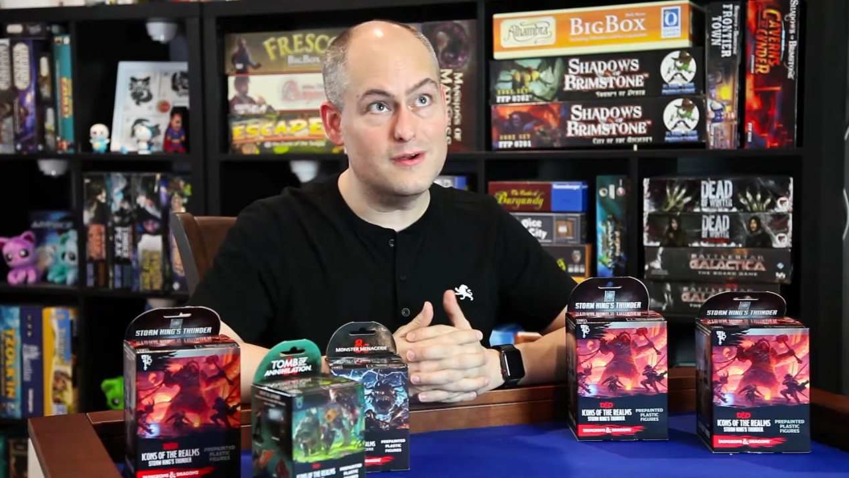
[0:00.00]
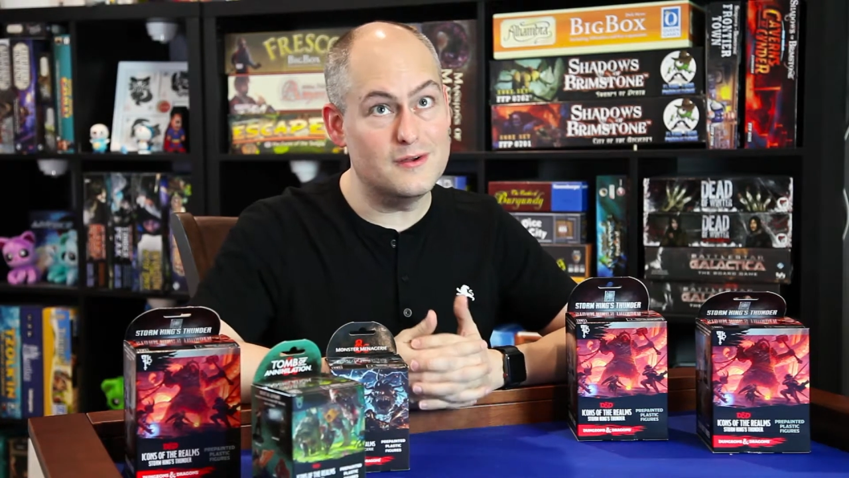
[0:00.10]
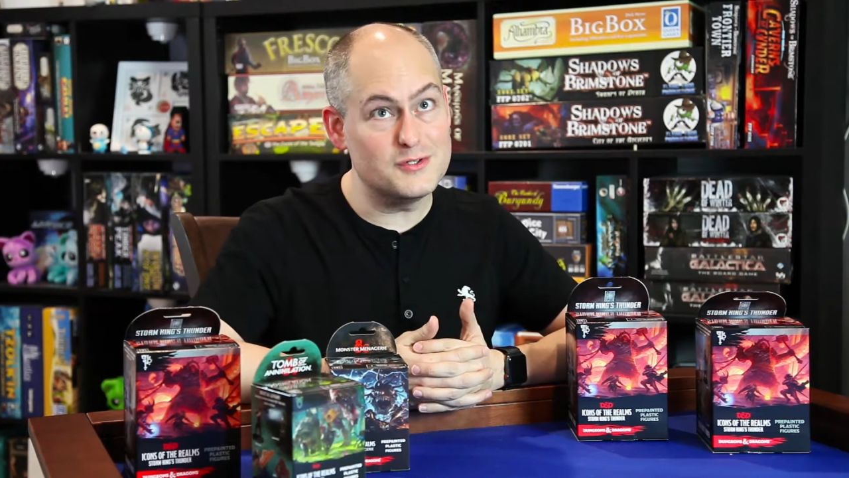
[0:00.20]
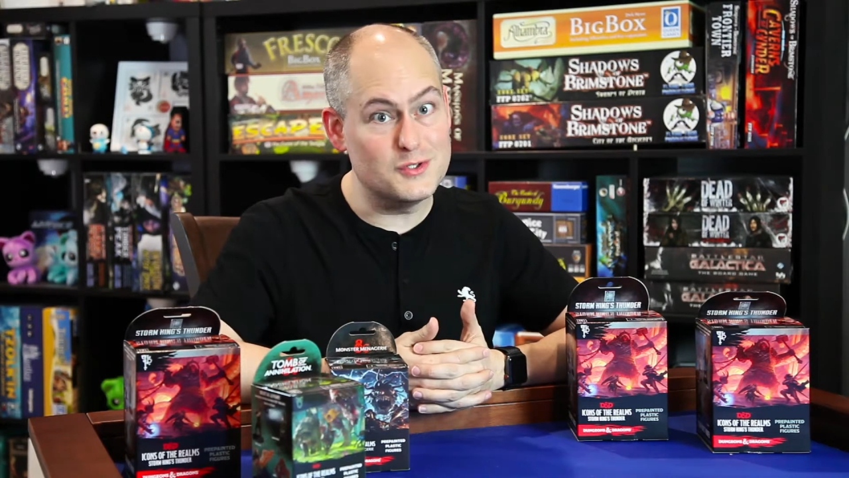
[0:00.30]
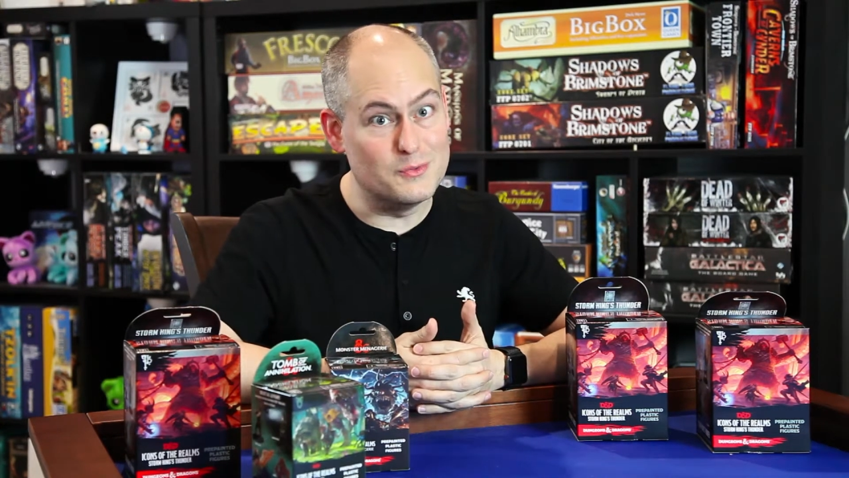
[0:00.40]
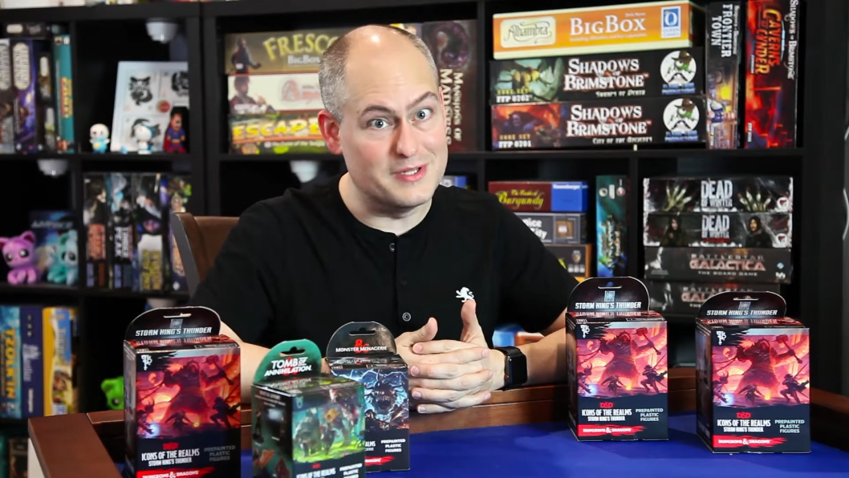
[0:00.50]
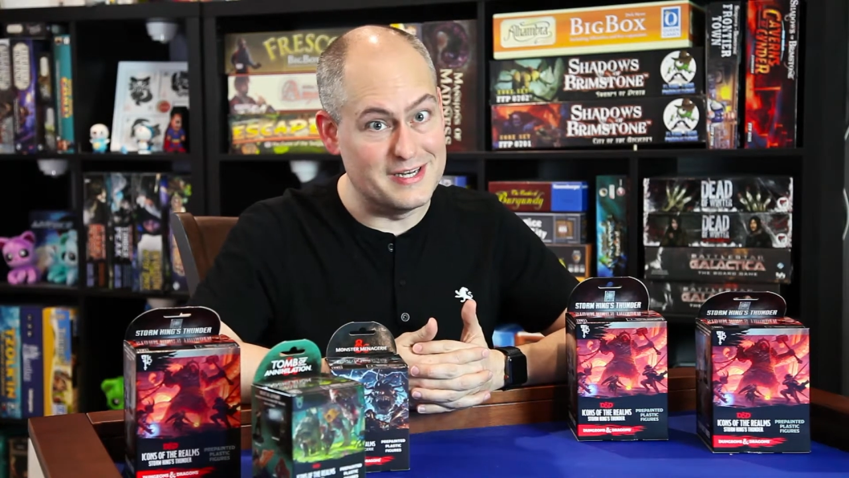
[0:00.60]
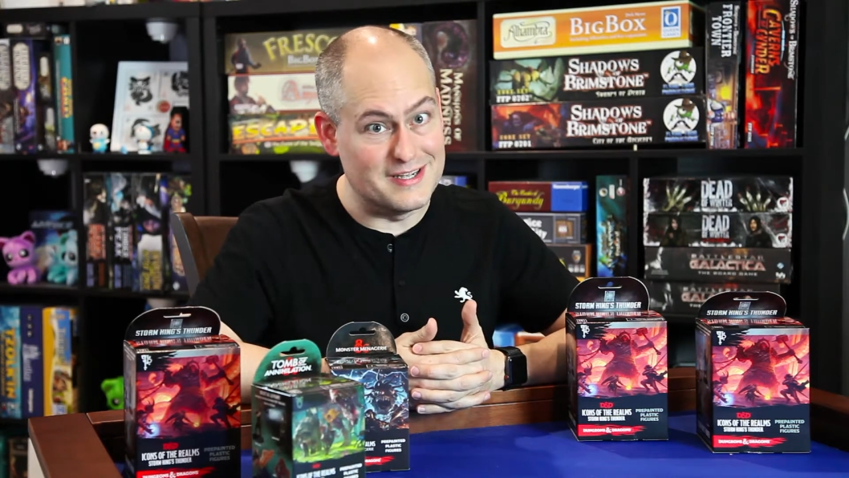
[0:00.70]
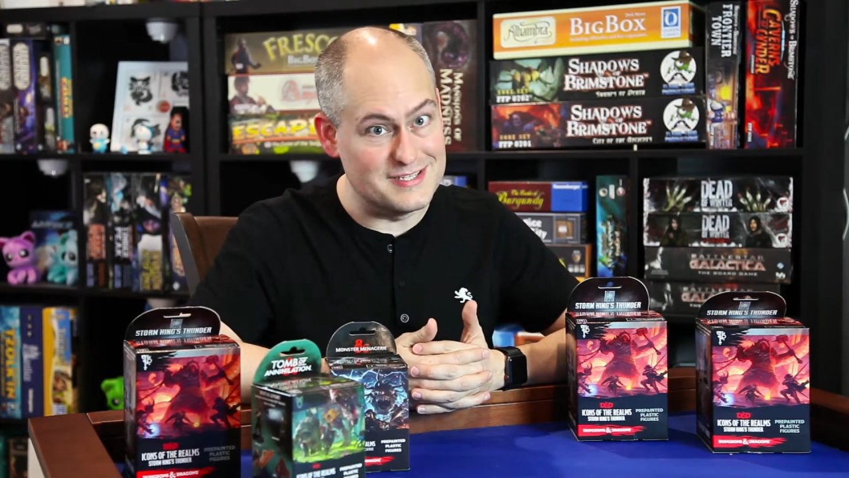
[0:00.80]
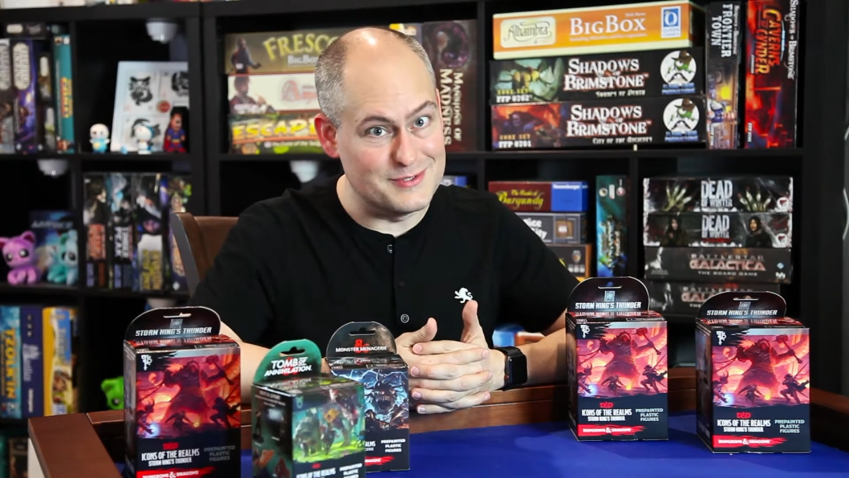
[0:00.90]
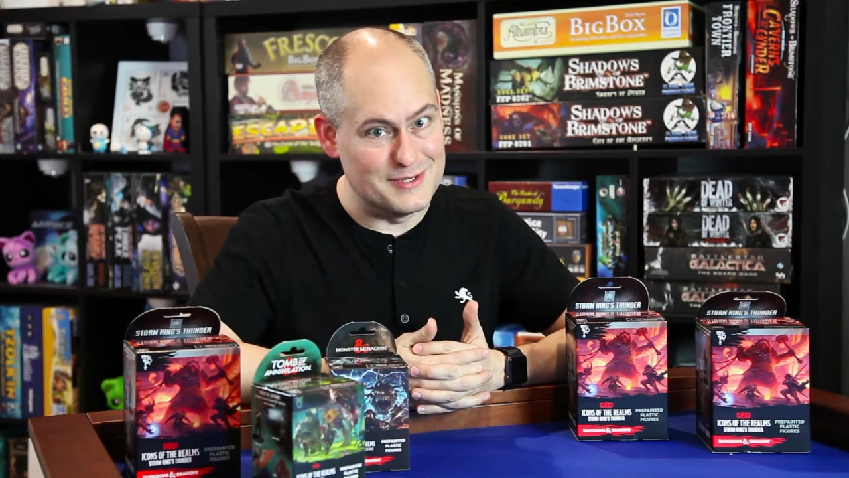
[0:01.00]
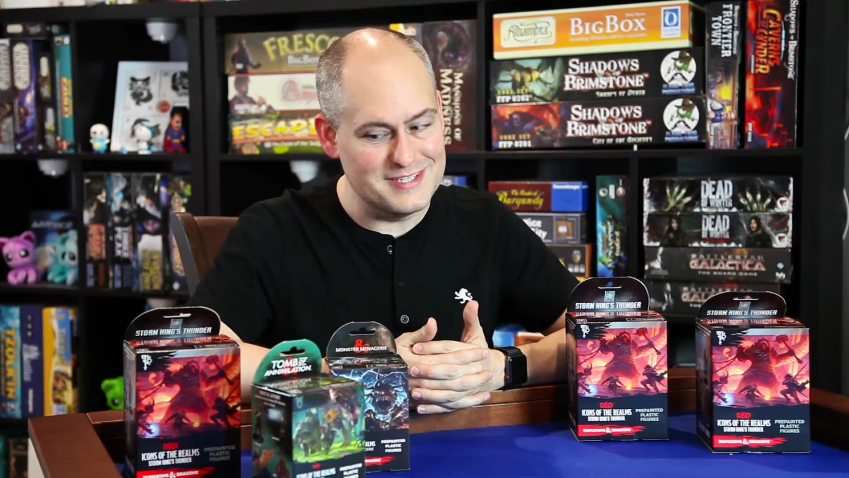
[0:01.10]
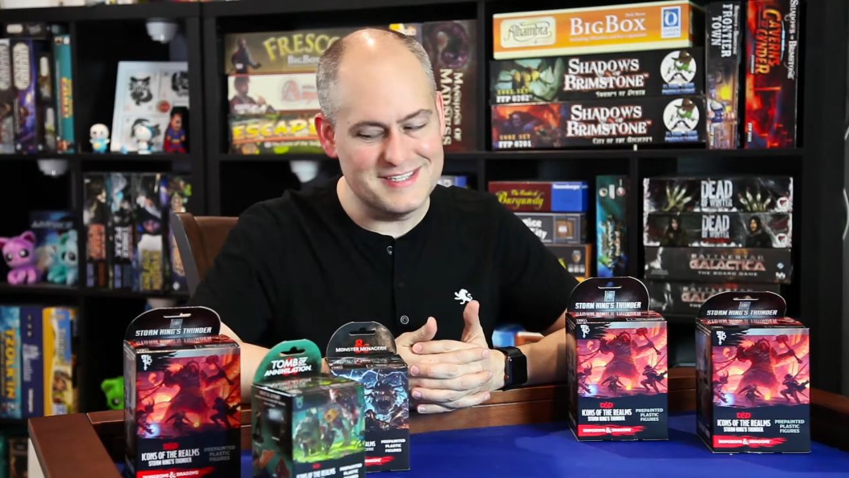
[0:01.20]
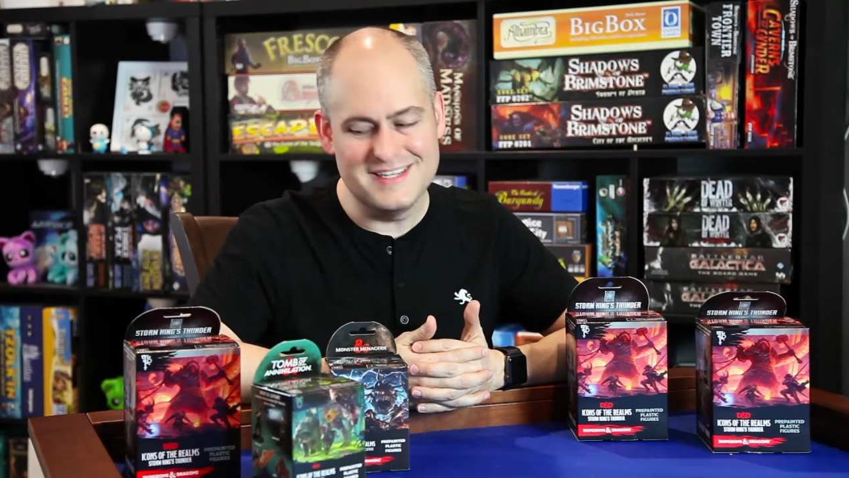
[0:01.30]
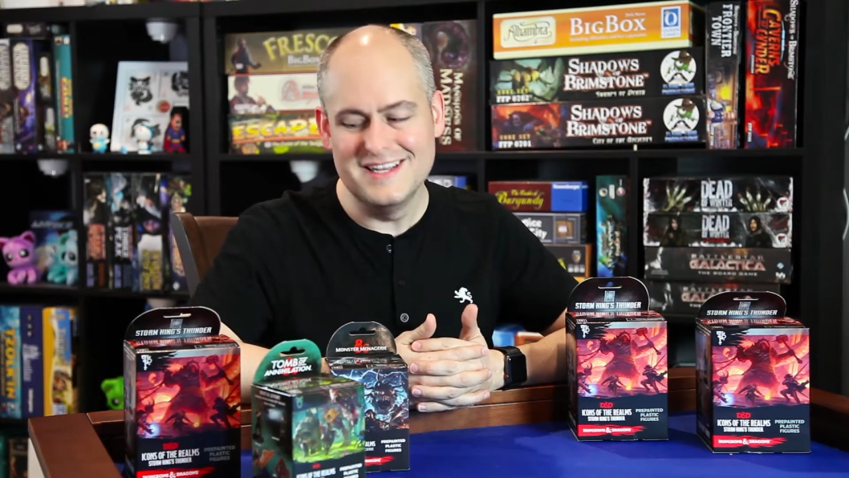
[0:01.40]
also really nice to
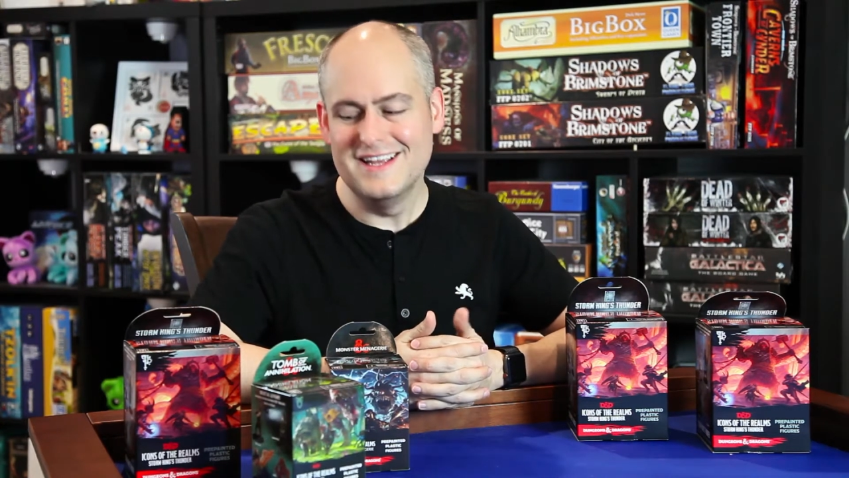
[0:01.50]
us.